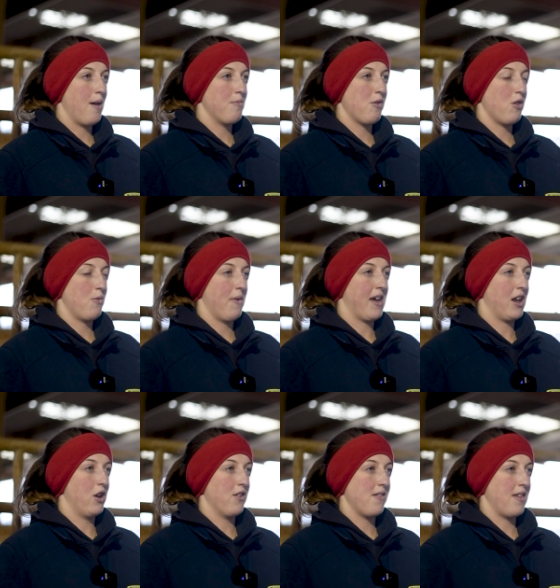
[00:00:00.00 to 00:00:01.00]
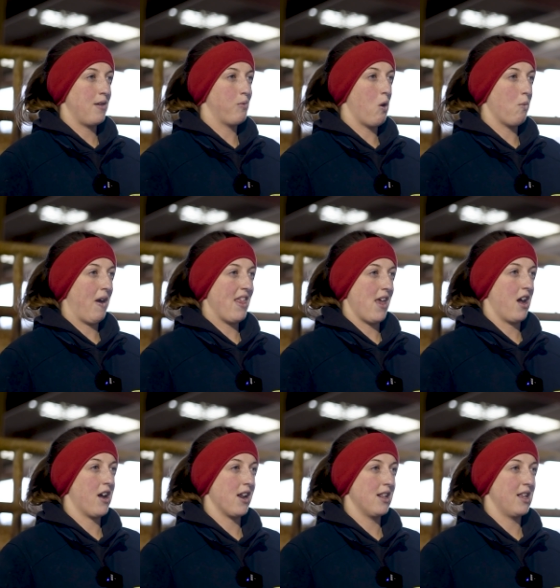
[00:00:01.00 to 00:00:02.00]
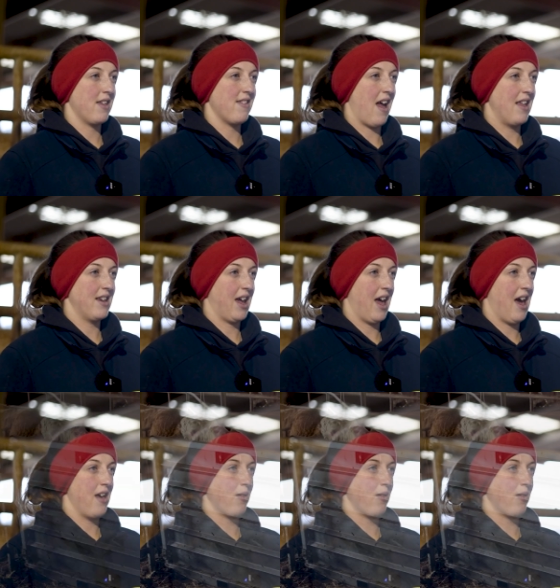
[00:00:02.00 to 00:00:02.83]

so that we can see what weight they're currently standing at